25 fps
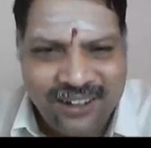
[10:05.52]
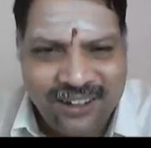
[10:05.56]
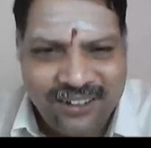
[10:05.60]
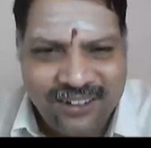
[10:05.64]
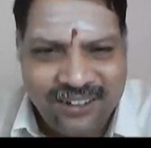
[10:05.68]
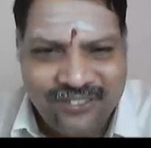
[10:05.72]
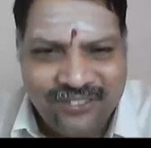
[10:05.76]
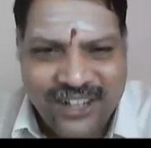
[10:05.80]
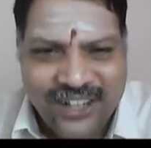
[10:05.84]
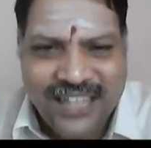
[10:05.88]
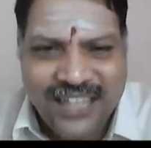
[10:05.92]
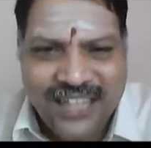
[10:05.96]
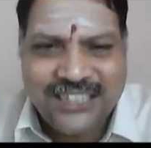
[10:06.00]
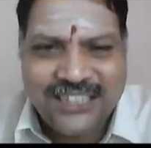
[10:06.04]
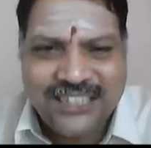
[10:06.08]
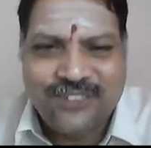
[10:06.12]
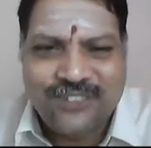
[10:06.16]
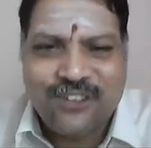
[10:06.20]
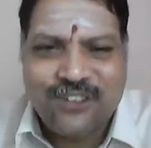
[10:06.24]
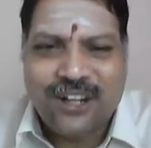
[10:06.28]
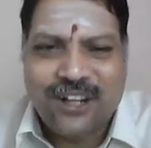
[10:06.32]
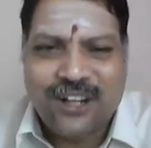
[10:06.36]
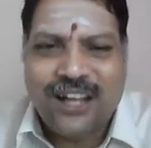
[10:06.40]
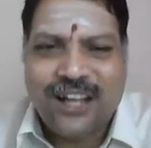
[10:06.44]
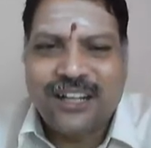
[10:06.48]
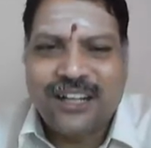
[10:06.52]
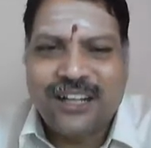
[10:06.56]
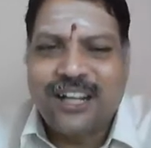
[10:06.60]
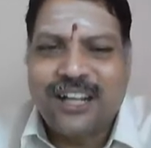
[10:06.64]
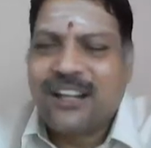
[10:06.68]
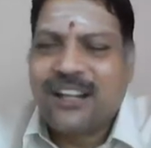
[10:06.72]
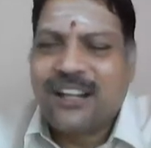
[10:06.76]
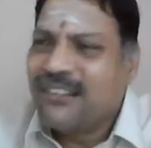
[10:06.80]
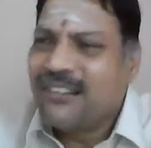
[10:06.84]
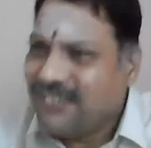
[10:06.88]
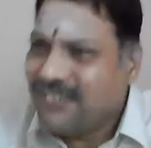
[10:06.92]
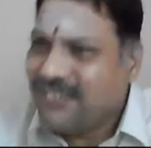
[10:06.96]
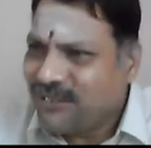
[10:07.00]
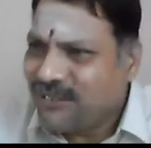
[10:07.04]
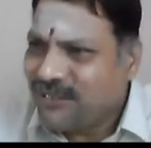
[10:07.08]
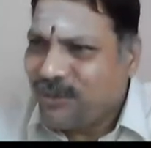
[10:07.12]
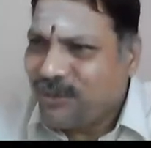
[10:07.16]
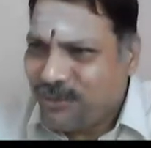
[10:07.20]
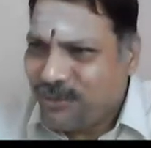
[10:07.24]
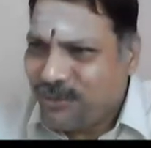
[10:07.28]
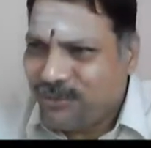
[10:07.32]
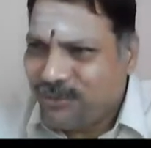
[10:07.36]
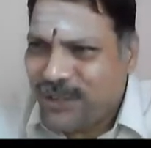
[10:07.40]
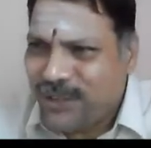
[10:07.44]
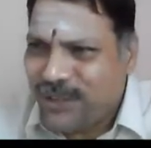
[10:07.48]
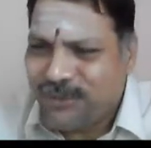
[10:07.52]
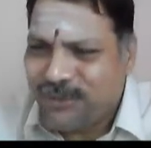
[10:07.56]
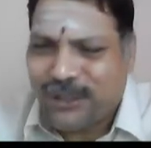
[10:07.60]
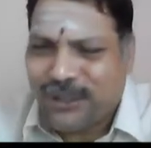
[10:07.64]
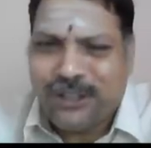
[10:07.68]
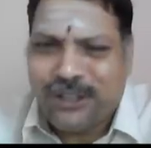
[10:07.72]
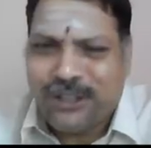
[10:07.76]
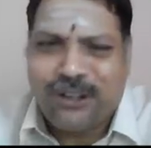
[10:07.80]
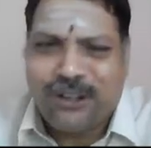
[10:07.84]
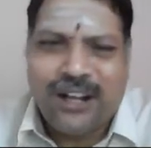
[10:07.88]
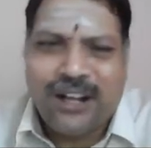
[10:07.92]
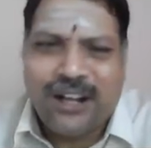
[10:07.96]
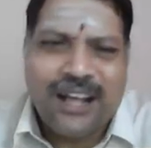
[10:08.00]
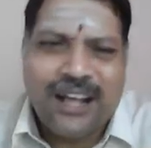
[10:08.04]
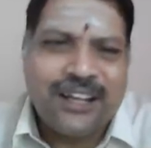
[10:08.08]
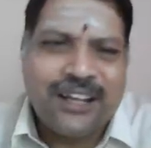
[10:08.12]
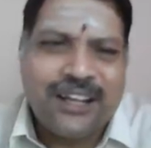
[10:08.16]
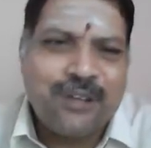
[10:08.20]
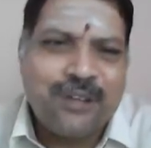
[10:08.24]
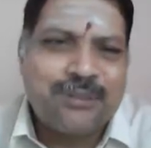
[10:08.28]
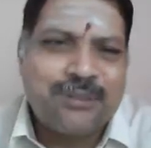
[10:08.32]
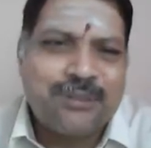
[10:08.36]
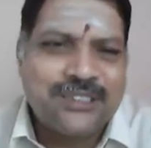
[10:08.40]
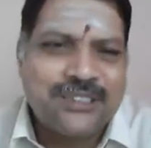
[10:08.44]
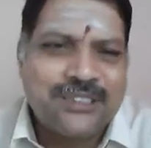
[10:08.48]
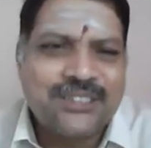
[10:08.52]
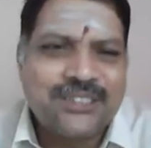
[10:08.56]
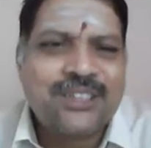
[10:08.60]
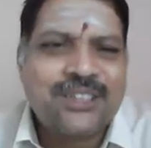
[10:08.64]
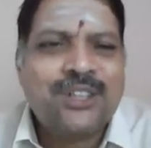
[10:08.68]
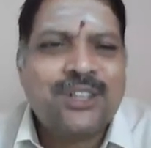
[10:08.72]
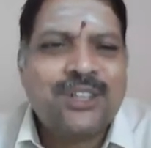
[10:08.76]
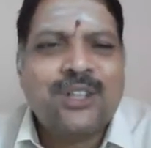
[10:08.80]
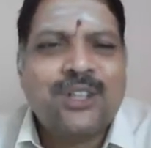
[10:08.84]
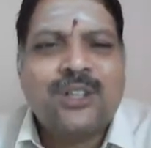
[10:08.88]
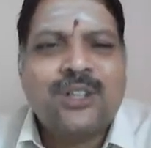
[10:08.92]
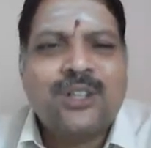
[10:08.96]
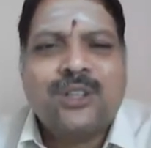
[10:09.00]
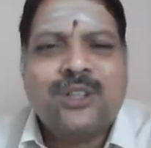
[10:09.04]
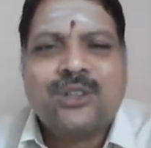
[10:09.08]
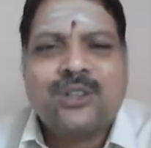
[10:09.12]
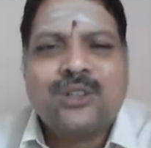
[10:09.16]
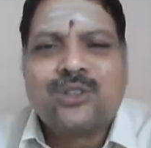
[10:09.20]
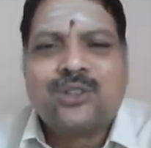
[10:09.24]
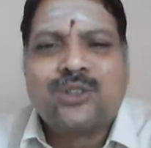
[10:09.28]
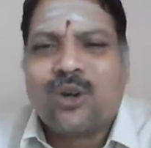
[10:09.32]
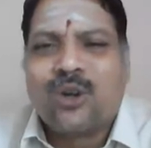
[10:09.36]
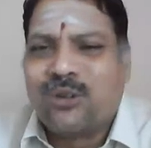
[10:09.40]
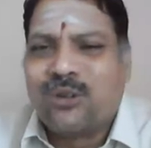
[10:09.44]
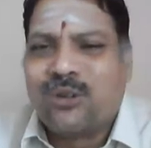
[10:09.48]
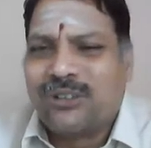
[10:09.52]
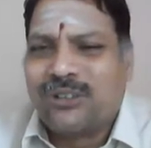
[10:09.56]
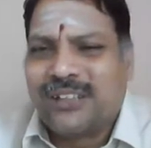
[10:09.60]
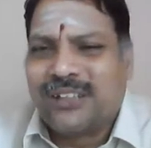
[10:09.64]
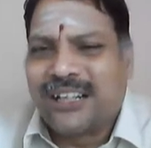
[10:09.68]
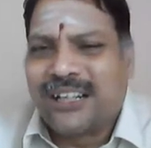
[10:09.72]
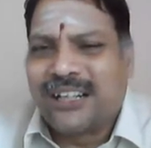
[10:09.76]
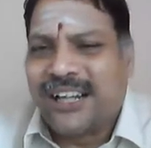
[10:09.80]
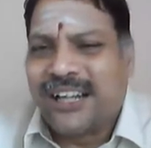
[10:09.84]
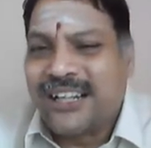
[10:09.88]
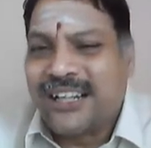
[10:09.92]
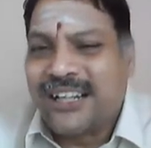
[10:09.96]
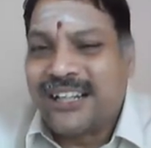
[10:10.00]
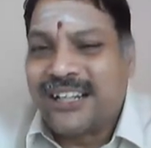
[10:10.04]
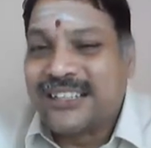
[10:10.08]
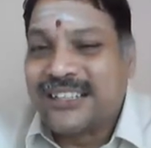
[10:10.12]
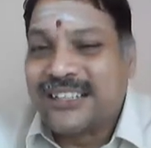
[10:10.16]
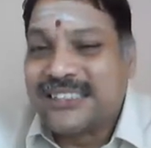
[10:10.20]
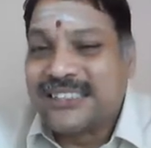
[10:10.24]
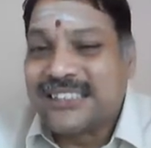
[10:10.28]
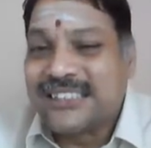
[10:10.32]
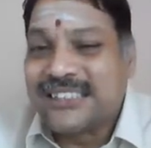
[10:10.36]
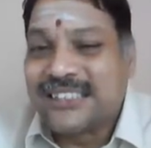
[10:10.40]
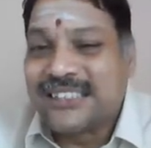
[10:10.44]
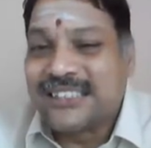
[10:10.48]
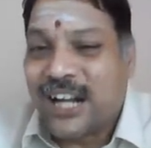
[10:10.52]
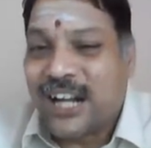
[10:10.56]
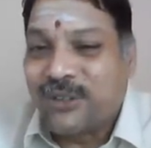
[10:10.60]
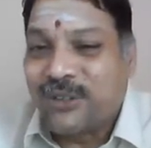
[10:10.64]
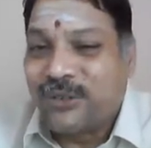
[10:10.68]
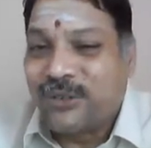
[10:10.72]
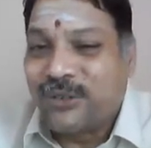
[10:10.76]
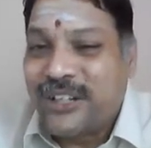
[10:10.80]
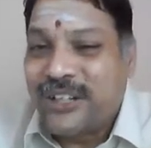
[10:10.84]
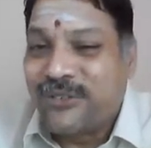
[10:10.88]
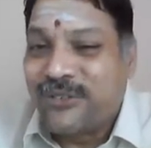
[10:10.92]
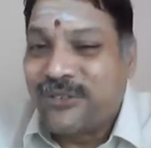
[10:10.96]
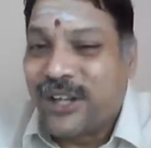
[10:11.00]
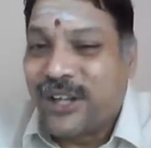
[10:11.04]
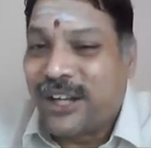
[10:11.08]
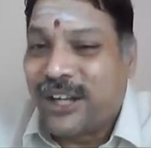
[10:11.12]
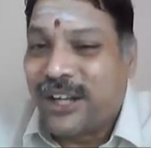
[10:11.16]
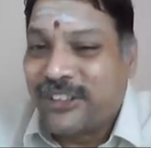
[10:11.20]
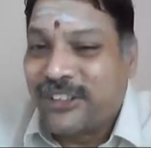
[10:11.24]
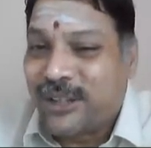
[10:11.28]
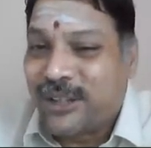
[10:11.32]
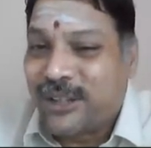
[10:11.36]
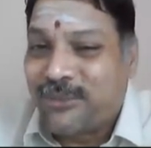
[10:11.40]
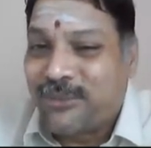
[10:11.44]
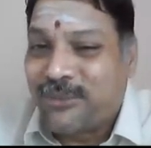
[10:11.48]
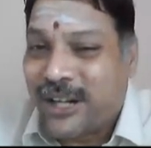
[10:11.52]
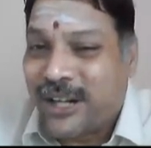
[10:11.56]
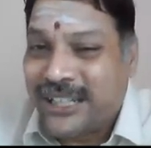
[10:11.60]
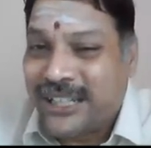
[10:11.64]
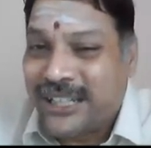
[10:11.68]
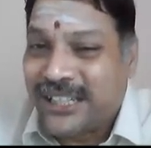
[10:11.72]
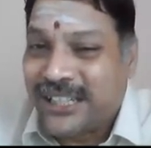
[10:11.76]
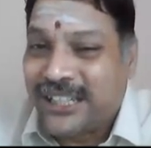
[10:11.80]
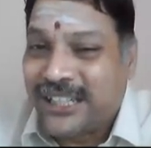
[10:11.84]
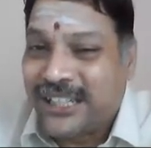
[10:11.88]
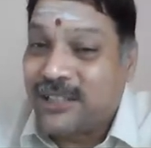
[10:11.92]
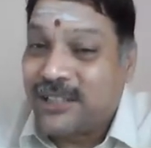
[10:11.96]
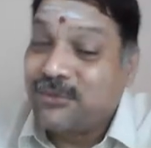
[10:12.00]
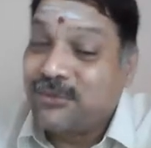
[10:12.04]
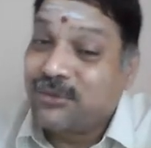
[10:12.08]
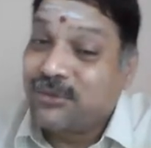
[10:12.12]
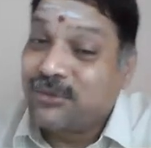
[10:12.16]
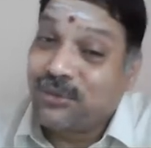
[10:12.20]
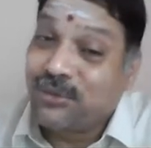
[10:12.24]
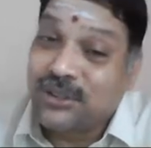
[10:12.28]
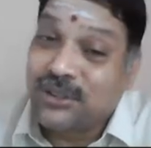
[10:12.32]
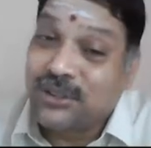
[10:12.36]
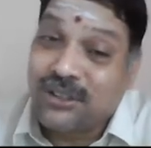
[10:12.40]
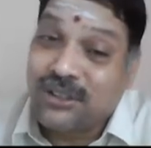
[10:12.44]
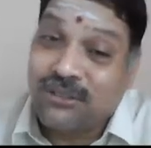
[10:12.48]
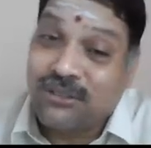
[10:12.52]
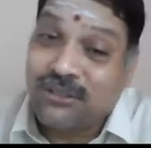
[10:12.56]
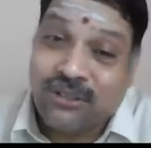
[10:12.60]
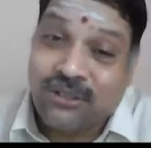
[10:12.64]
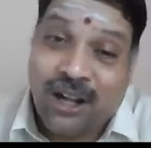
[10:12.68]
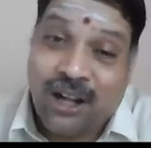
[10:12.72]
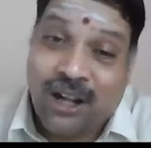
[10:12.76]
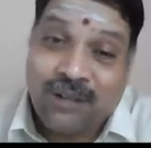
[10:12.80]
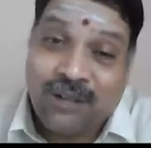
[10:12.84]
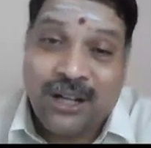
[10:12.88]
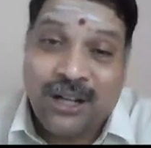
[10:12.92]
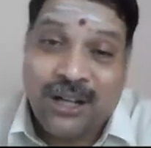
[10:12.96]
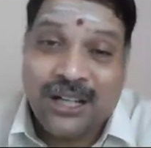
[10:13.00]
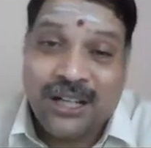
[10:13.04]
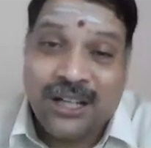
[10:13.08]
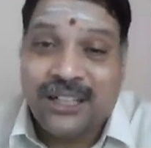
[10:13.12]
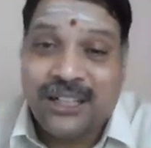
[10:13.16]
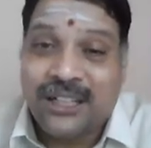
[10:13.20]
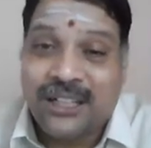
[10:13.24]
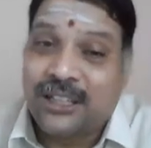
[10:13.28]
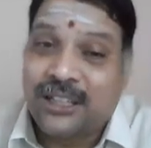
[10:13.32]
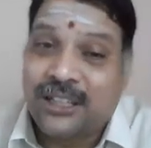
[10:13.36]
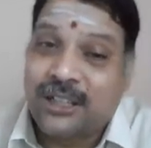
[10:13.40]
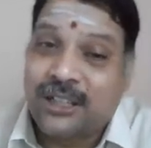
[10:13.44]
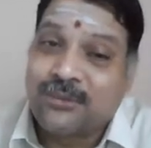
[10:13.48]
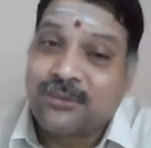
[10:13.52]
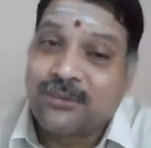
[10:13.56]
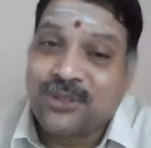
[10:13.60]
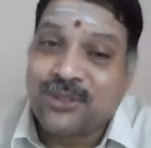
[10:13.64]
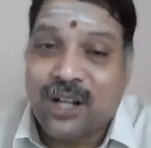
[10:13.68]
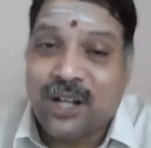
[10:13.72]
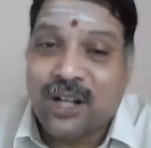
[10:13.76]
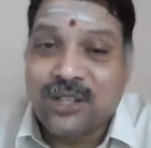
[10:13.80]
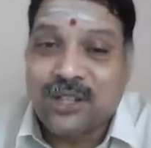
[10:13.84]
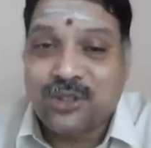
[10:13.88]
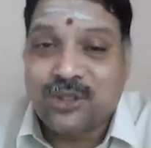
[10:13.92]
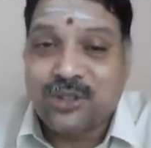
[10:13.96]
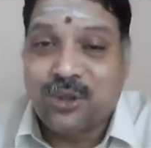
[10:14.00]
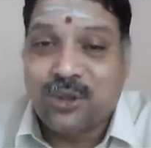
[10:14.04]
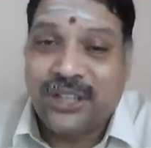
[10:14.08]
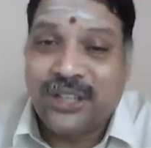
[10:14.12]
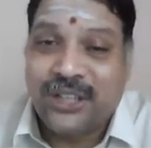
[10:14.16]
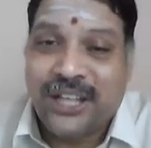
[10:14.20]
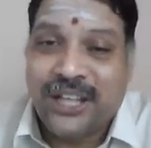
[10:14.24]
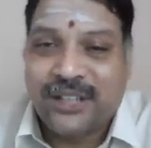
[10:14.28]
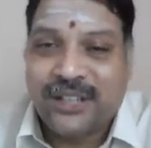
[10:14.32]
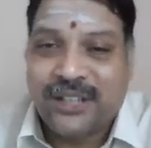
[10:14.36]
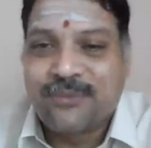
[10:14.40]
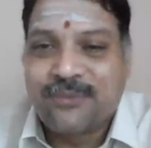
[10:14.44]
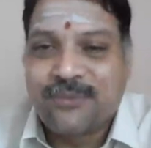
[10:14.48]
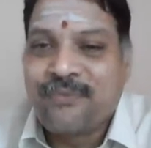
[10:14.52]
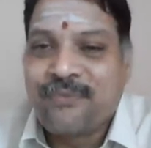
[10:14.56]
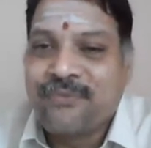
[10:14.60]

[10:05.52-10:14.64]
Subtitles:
financing for that particular agreements. So the credit risk not only with the monetary term, non-monetary terms also there.